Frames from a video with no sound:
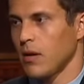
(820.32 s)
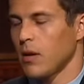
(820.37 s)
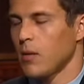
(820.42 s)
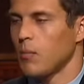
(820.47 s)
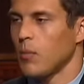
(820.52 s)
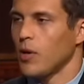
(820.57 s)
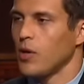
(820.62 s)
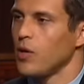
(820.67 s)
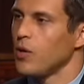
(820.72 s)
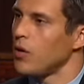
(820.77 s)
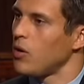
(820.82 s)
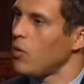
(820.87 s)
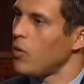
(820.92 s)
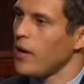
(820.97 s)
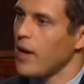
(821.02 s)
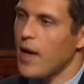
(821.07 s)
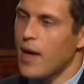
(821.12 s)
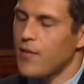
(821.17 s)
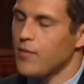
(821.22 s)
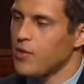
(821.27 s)
But you don't
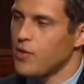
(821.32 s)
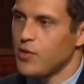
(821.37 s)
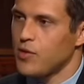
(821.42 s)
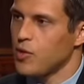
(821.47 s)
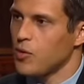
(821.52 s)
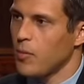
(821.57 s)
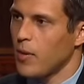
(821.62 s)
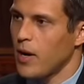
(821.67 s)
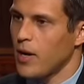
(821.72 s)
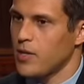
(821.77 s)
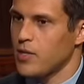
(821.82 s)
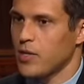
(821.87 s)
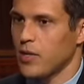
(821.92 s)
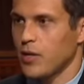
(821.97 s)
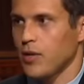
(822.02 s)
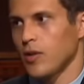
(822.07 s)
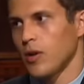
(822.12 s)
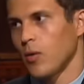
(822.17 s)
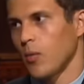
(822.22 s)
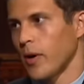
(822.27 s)
want to have too much and
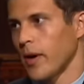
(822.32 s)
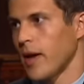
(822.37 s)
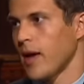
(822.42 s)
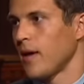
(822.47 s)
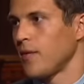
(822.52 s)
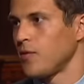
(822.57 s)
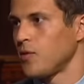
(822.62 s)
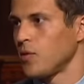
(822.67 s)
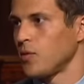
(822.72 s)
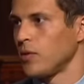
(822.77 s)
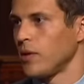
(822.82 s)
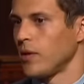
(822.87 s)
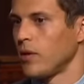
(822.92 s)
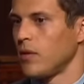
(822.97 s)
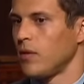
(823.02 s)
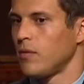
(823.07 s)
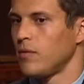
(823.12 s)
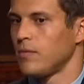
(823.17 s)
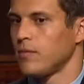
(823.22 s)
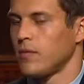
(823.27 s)
you don't want to have too
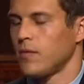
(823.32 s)
little.